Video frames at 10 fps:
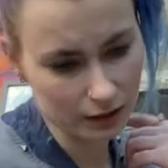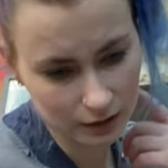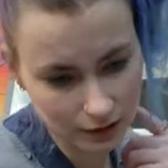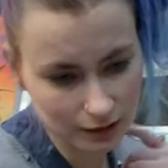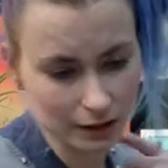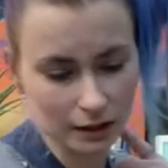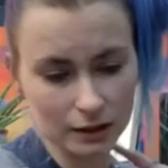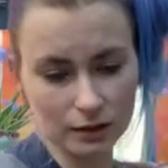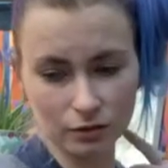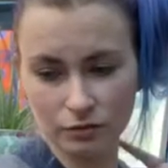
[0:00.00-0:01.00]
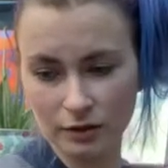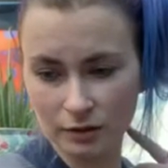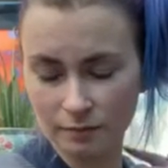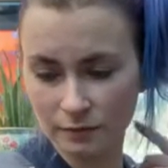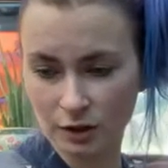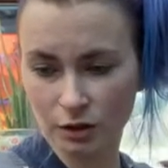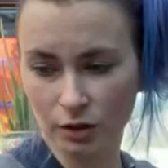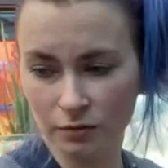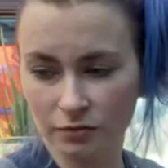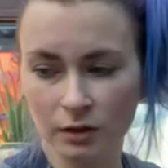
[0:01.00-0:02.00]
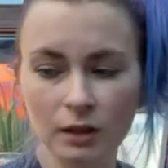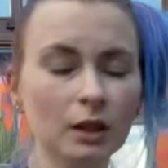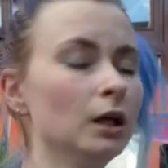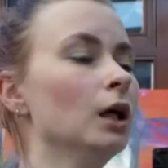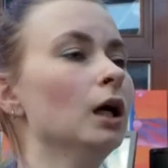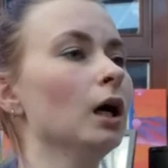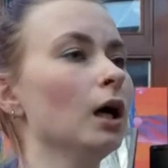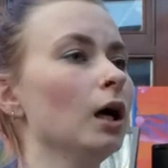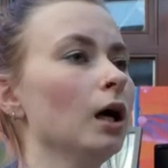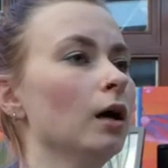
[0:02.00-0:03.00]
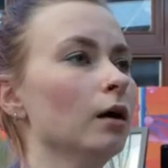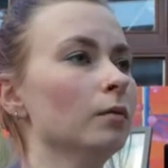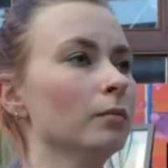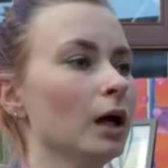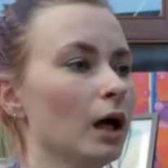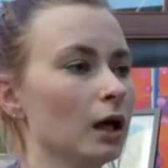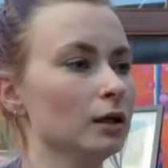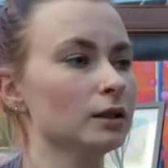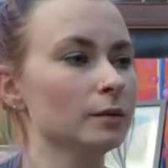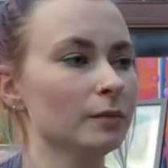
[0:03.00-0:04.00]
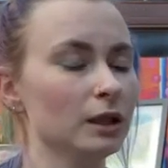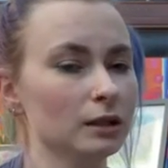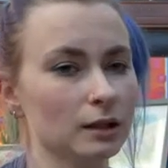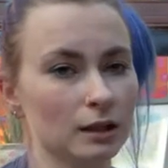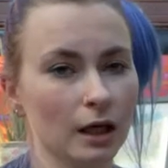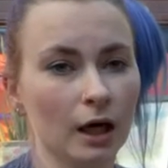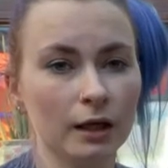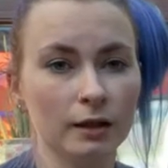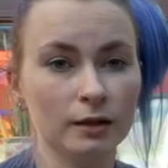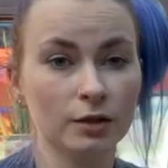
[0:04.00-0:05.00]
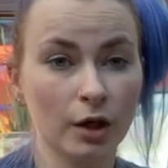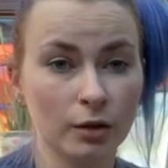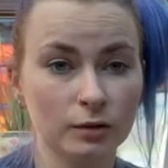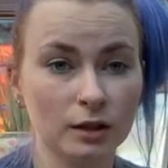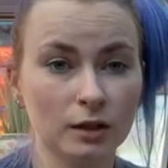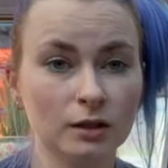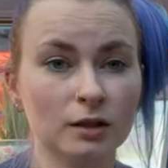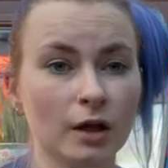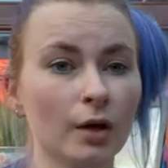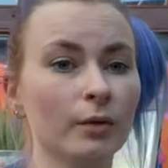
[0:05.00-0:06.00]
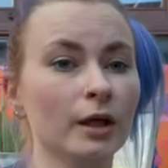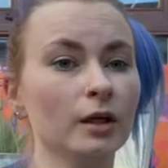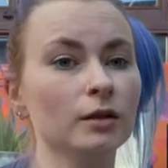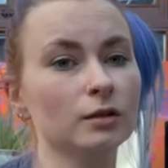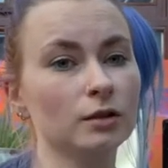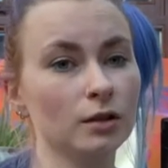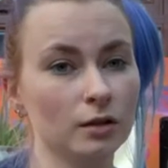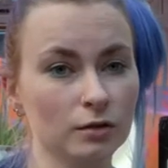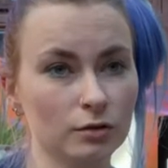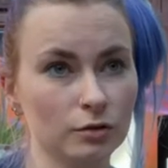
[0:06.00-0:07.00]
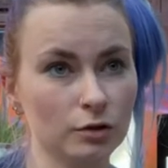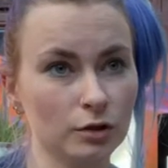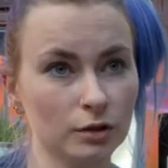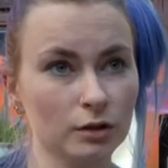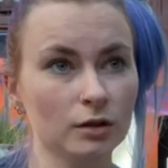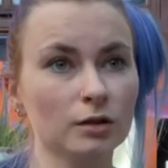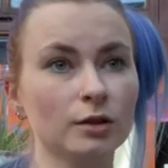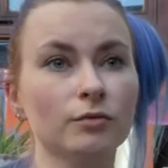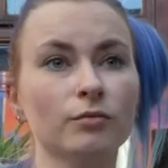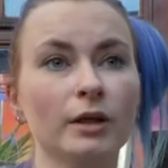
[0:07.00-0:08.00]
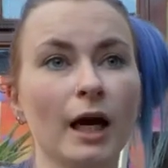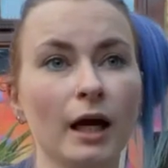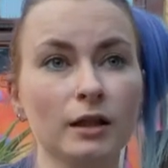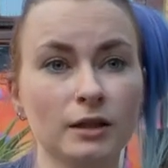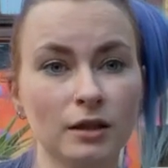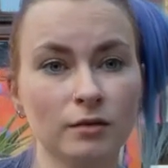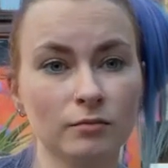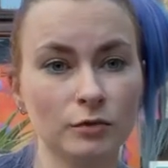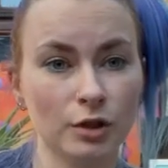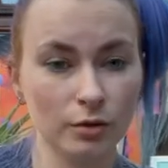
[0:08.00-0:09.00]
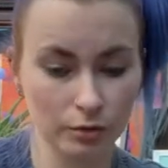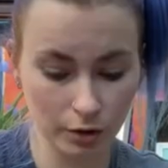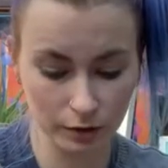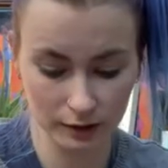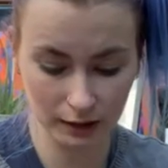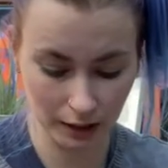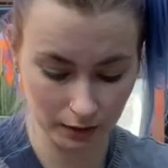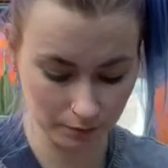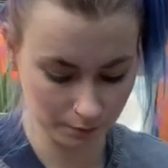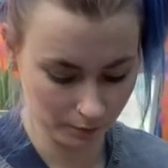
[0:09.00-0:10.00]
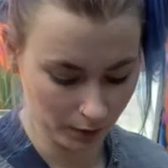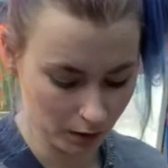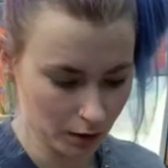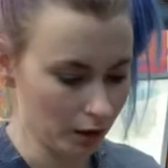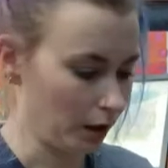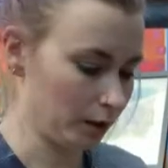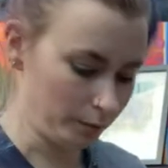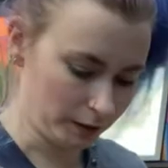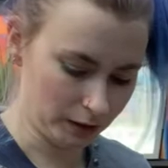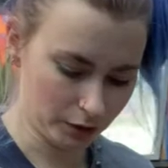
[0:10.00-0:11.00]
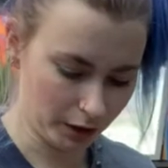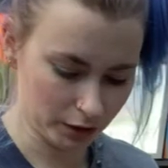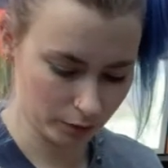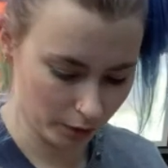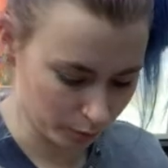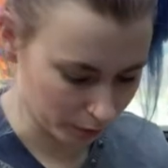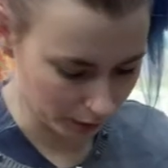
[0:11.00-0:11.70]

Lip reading: stinky sulphur stuff. And it means that it's coated so it doesn't react to your skin. And I'm busy trying to open